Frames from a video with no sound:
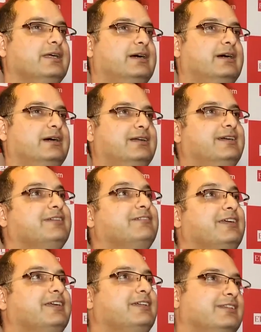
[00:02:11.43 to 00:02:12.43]
and the
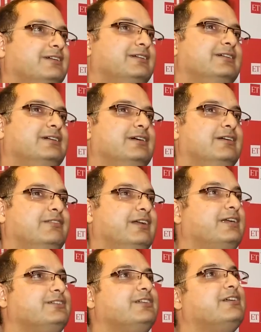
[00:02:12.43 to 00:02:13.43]
way the
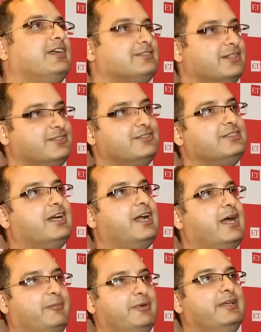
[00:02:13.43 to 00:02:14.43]
financial transactions are
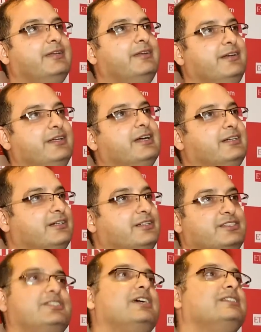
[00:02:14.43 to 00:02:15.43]
happening in India and the
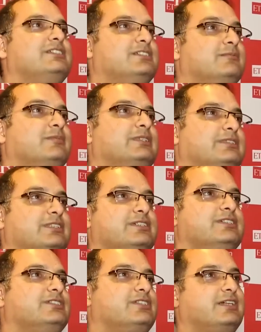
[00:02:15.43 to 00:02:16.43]
digitization
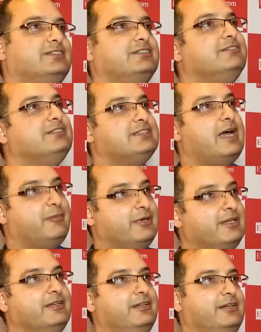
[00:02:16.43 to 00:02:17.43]
percentage digitization which is
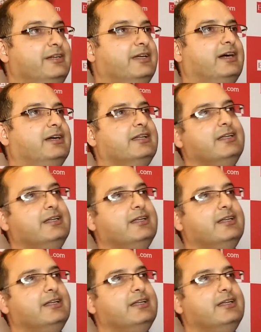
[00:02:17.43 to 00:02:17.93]
happening in India